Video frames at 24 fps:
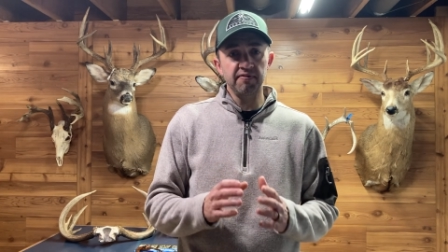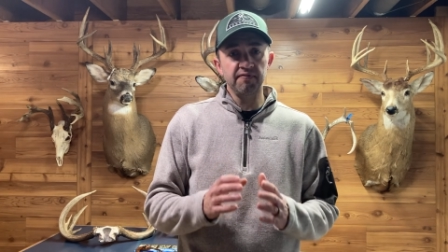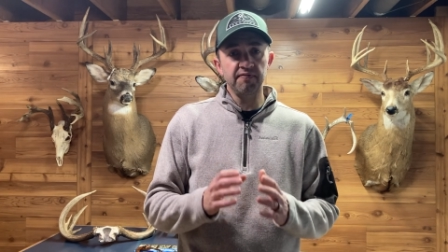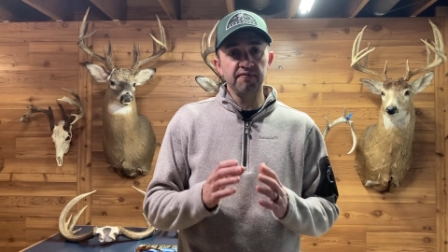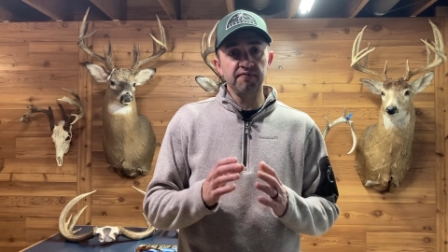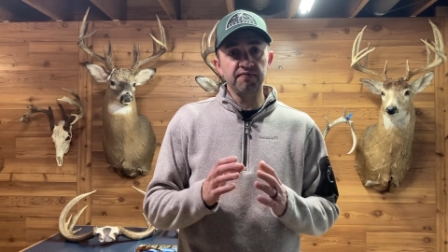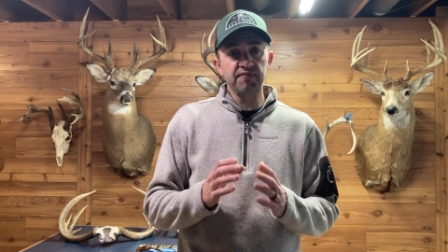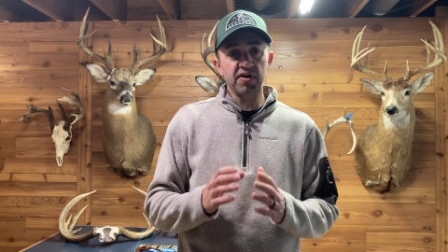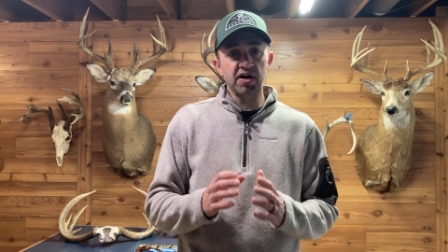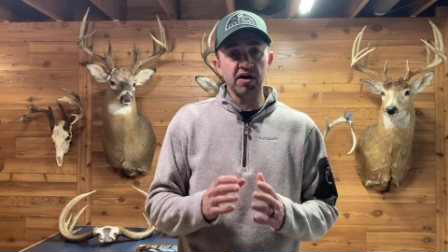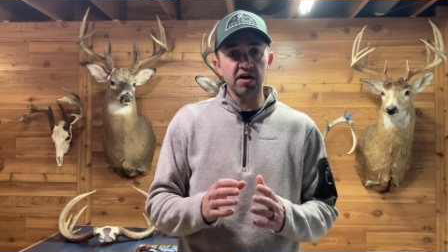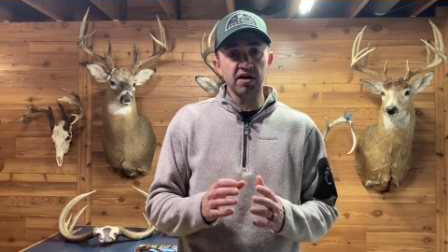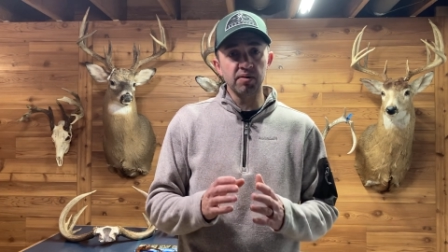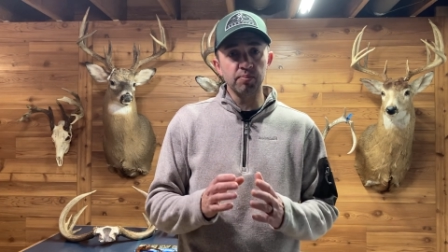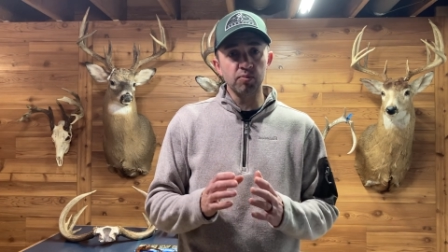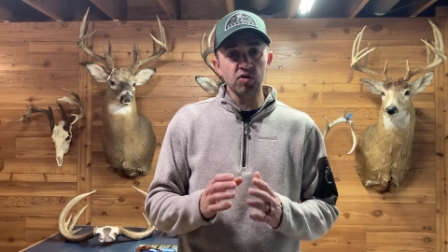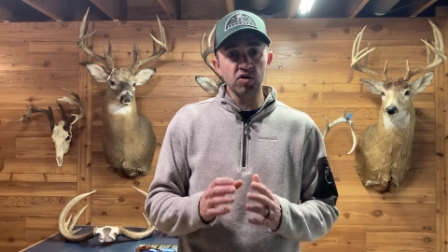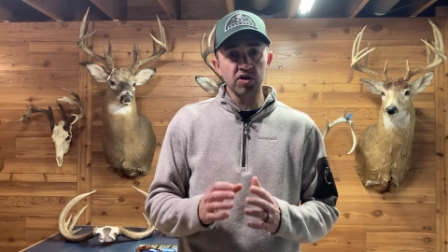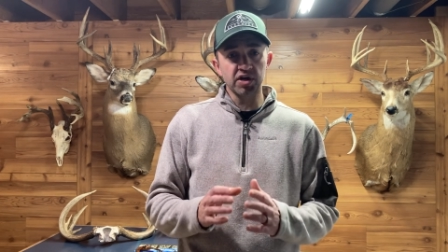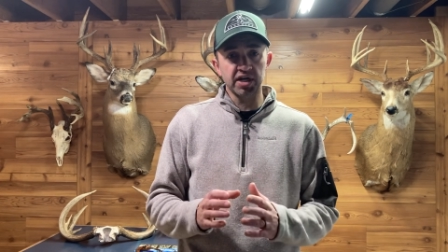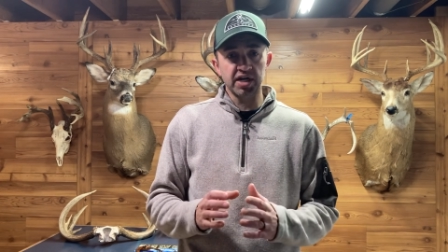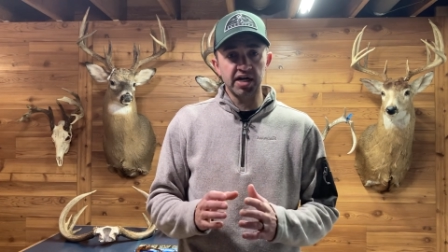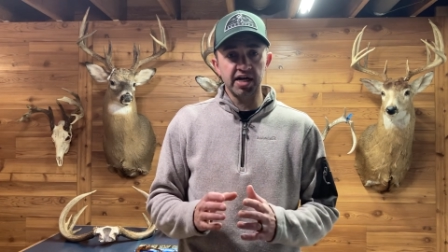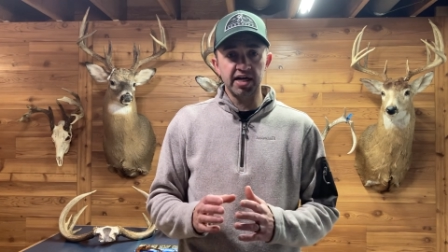far
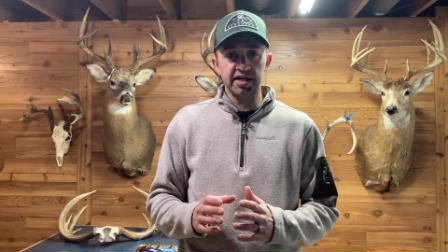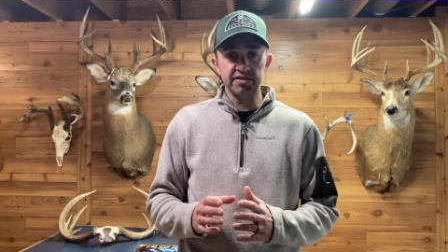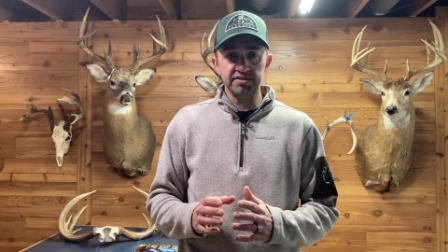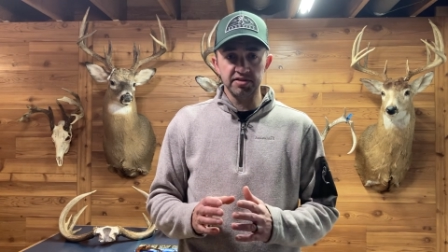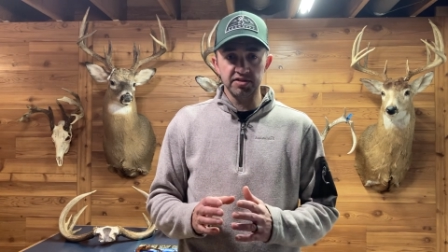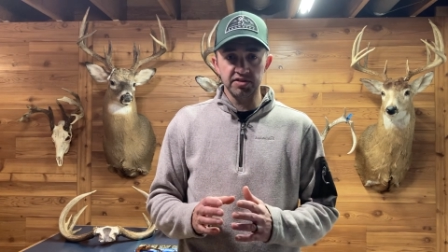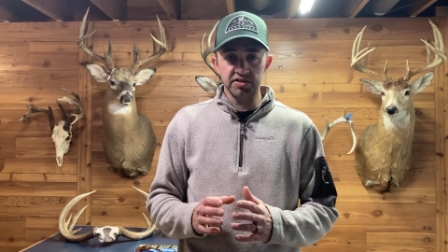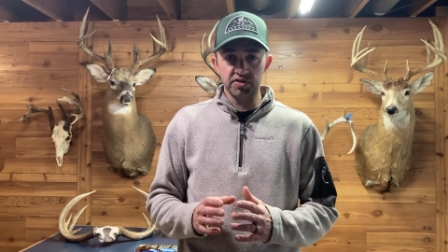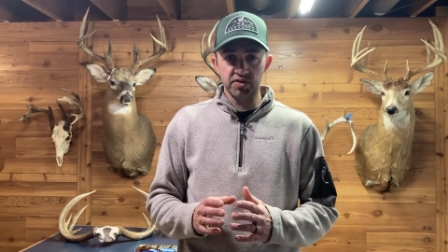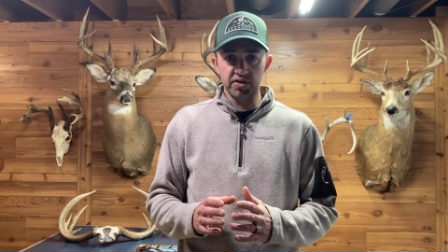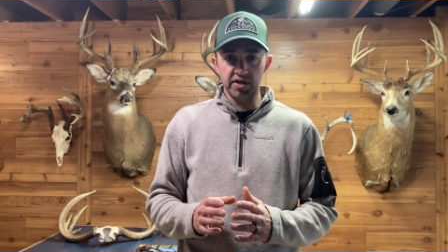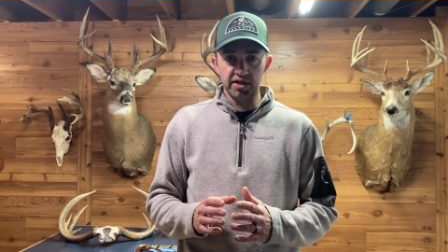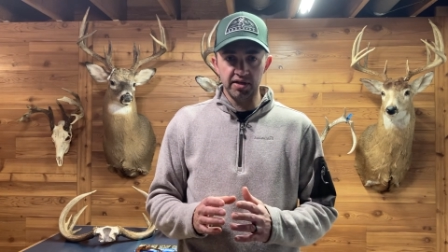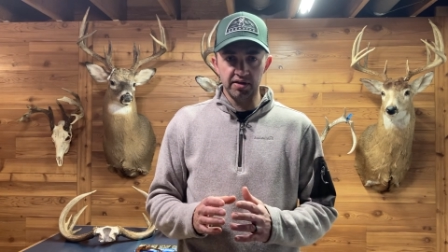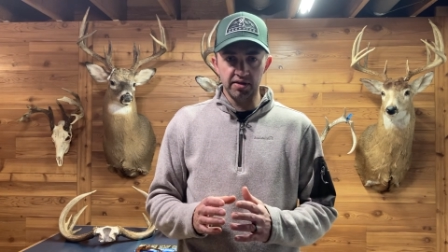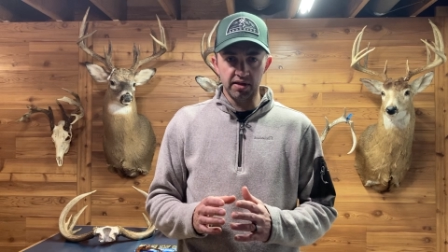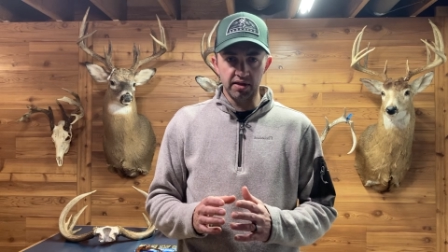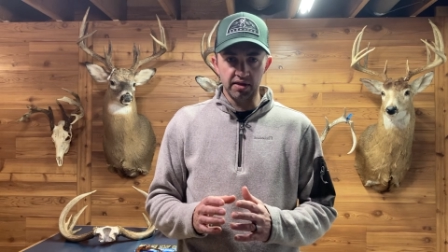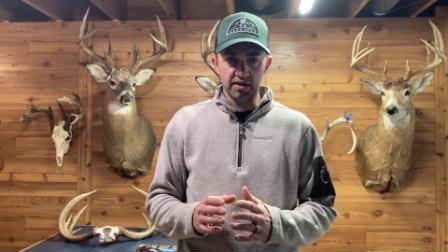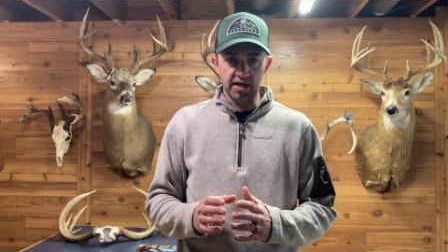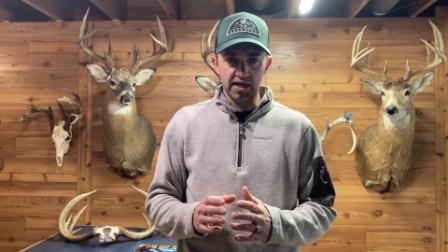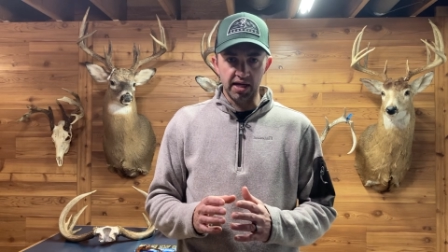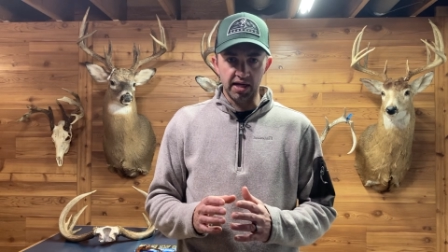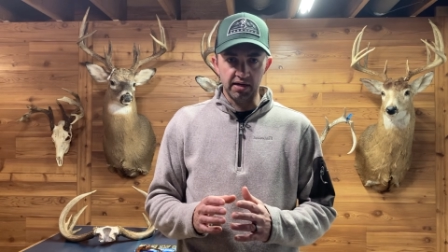more concentrated
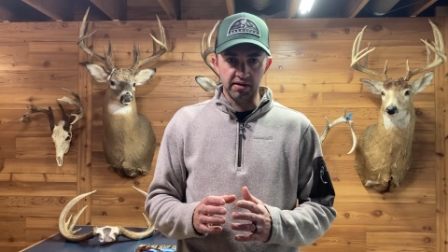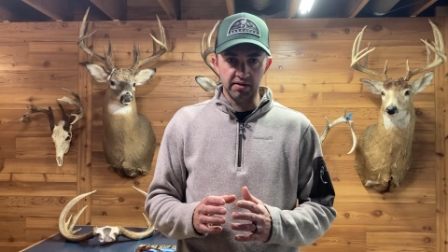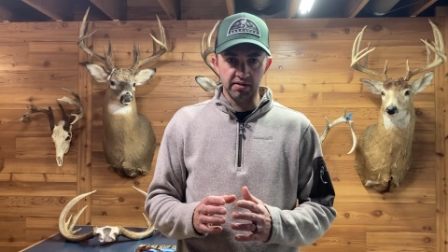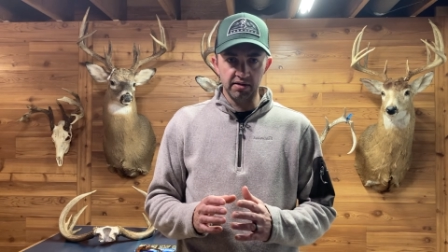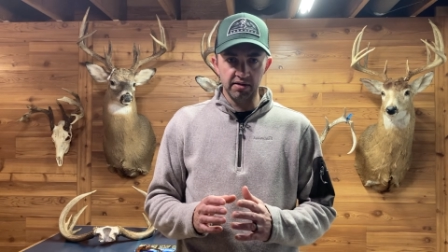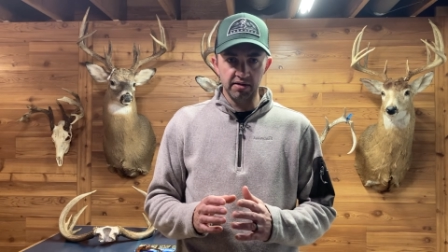than that,